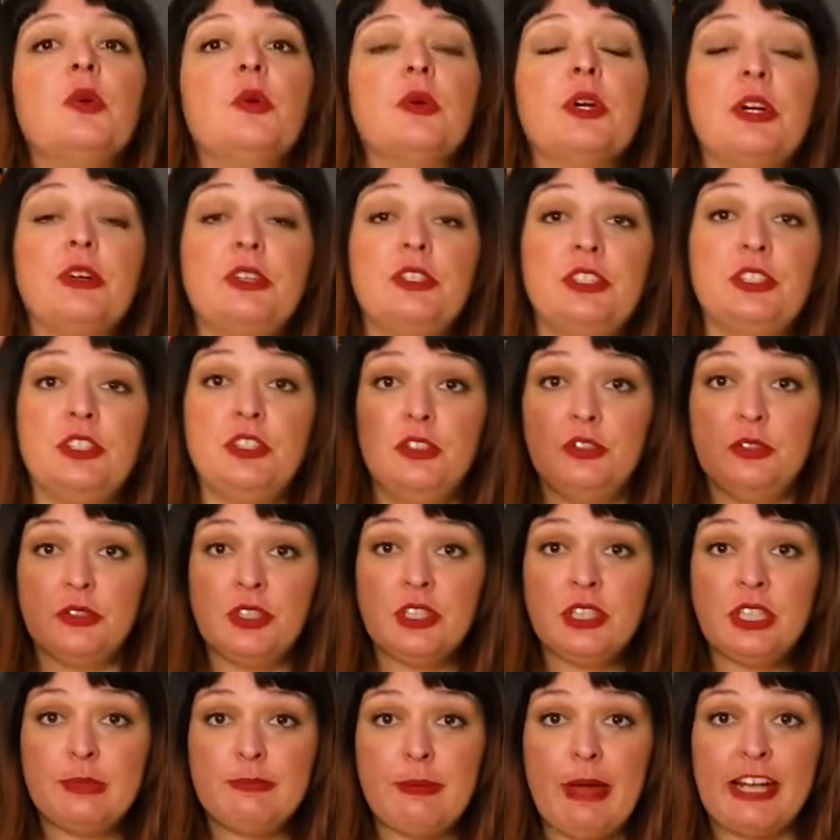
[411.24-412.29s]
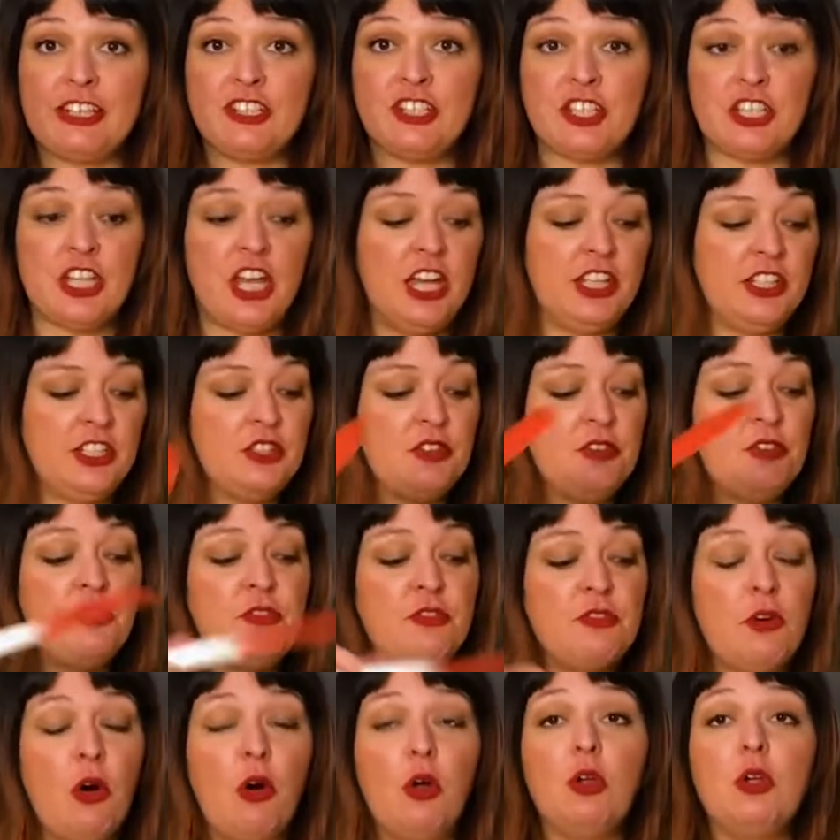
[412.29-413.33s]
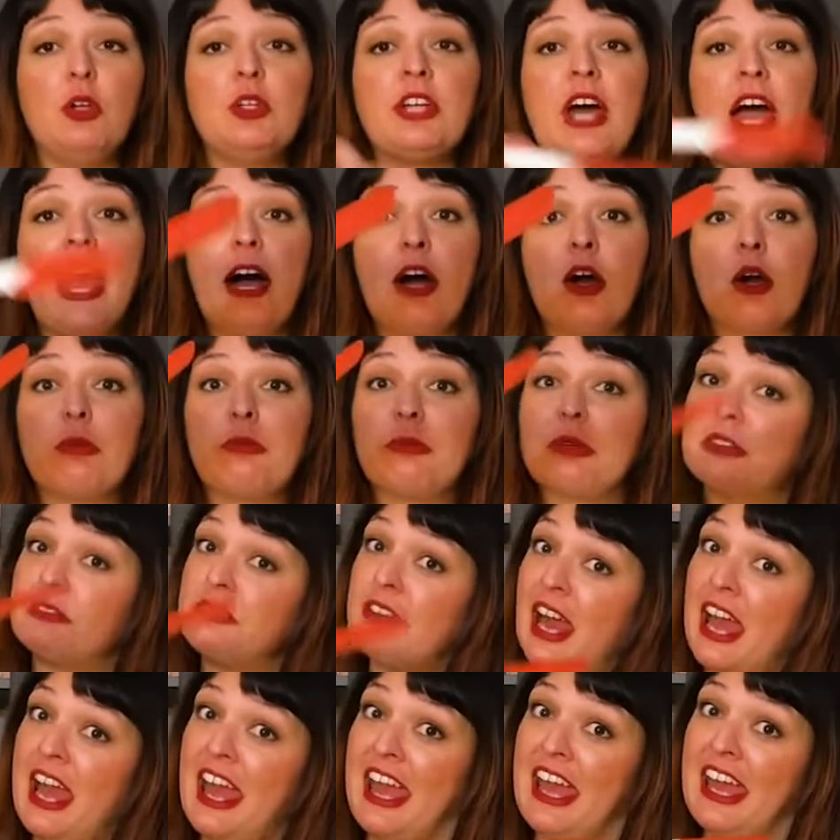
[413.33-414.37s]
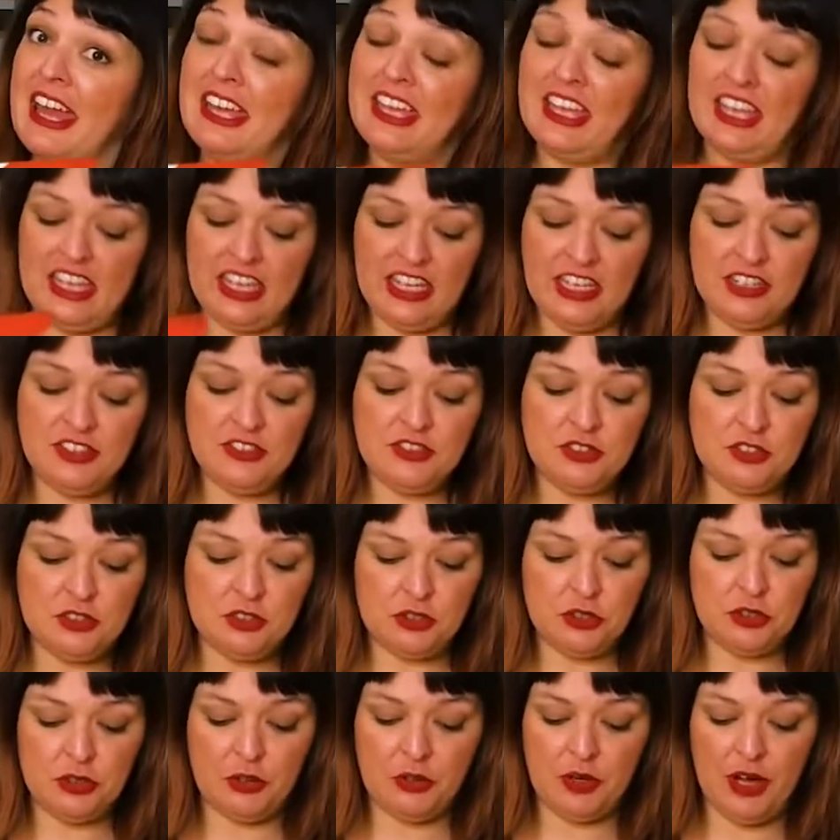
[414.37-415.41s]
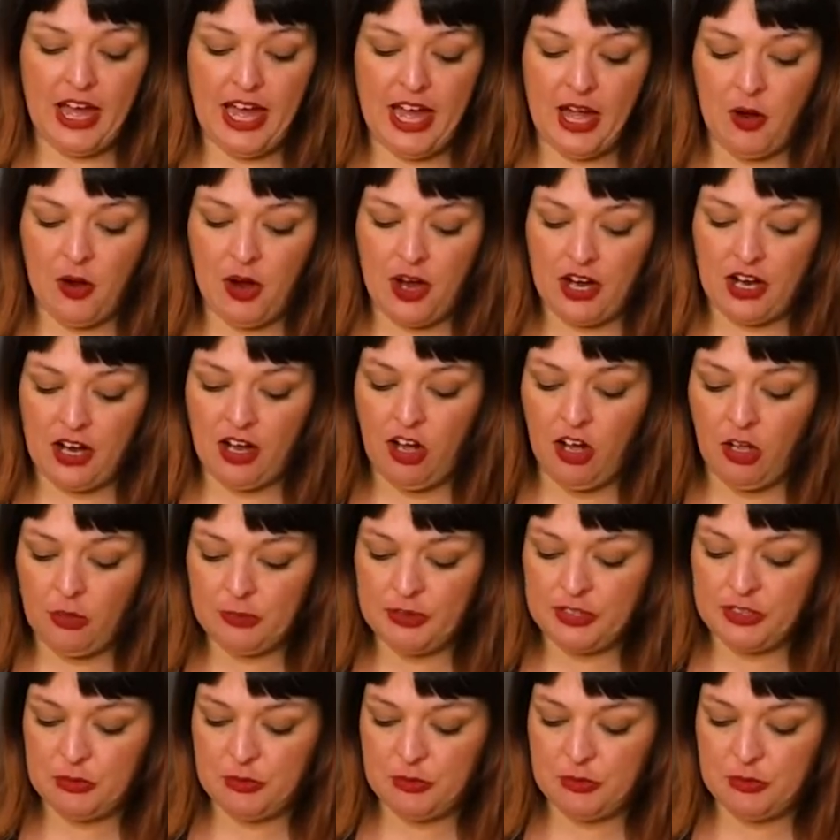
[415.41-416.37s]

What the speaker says: We're going to use a spatula to fold our meringue into our almond